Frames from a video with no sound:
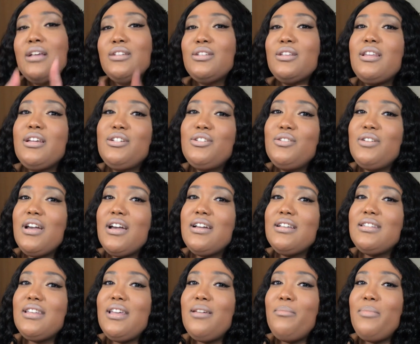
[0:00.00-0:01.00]
so that you
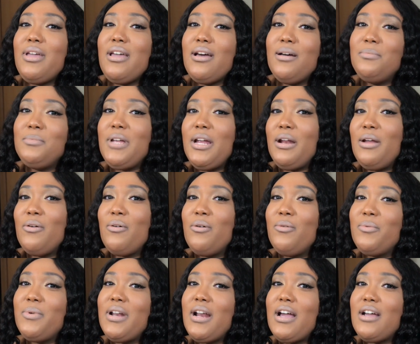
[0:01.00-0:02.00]
guys can be updated
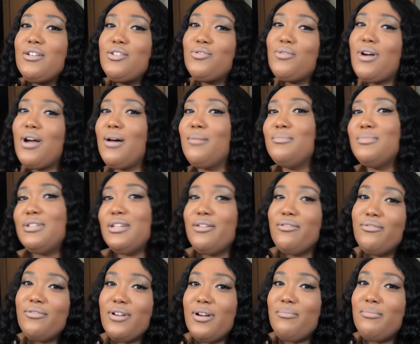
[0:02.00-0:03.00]
on when I drop
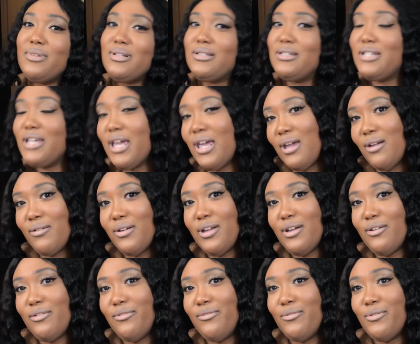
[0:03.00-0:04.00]
different
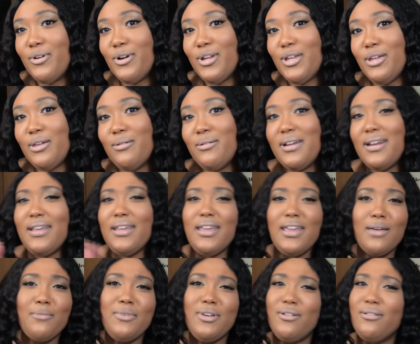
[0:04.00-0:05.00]
material for you. And
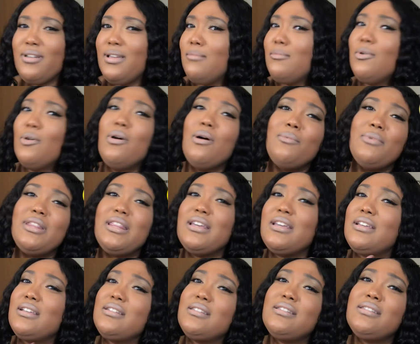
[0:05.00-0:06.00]
again, we're going to keep going with
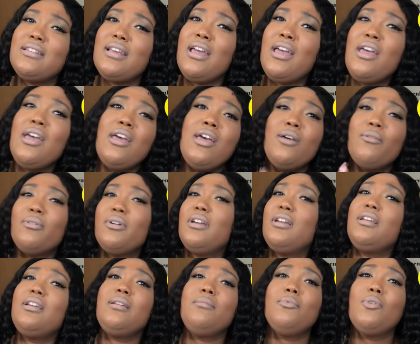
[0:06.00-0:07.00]
this. We're
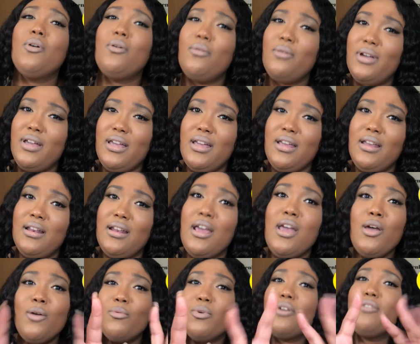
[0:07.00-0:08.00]
going to keep going.
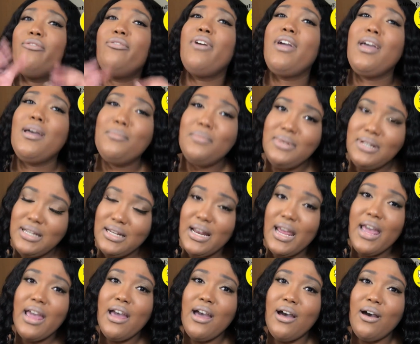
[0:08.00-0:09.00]
We're family
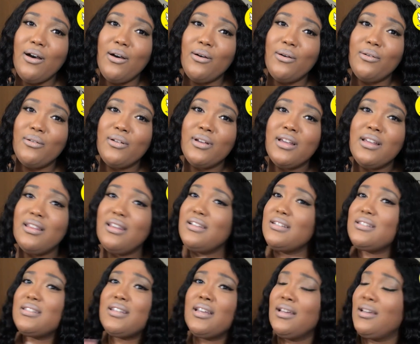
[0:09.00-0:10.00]
now.
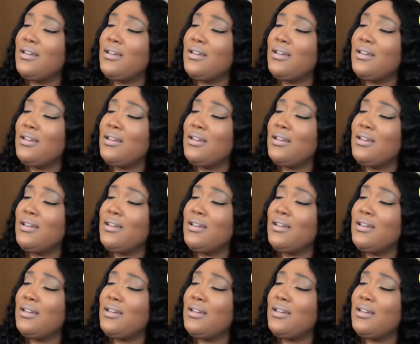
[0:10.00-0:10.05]
Let's